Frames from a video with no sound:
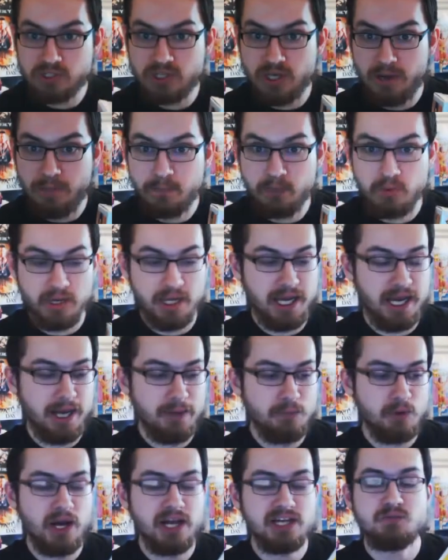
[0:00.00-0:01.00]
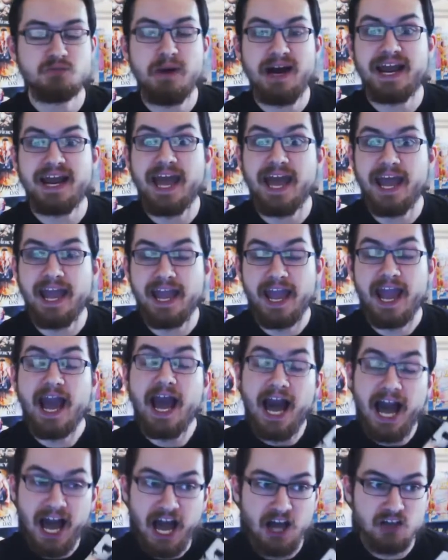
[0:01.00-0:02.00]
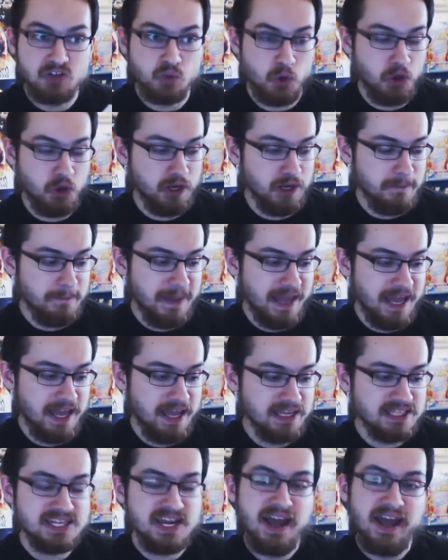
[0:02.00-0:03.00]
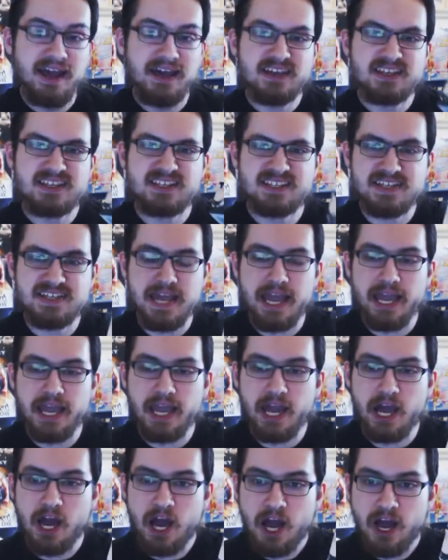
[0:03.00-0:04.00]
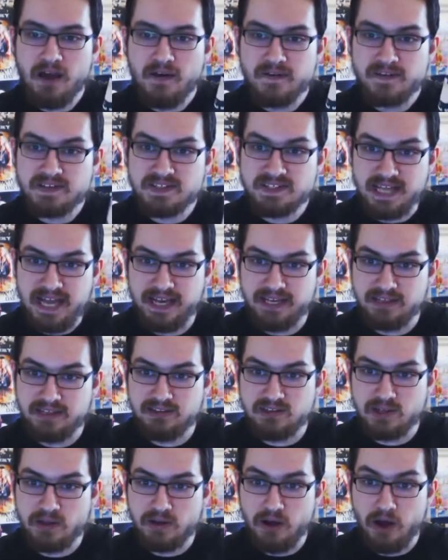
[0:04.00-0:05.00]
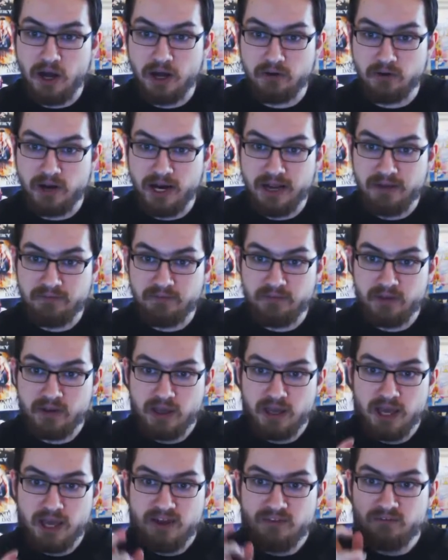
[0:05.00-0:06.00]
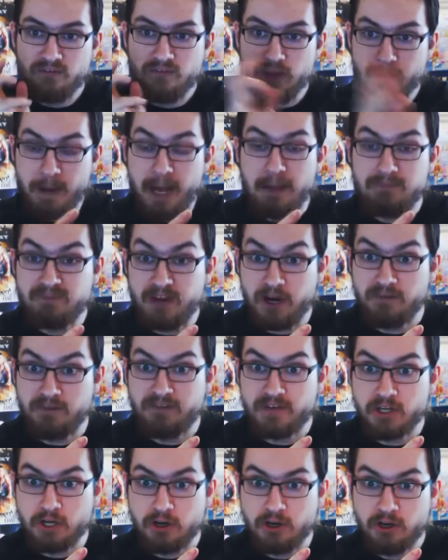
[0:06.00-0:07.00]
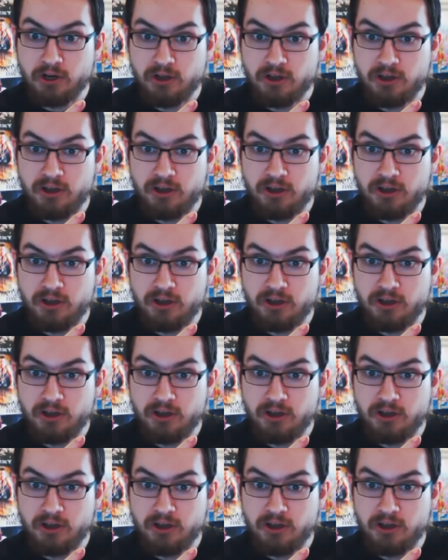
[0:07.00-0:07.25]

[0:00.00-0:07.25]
was a pretty high price, but hey, I was willing to pay it. Sting signed autograph for the pop vinyl figure.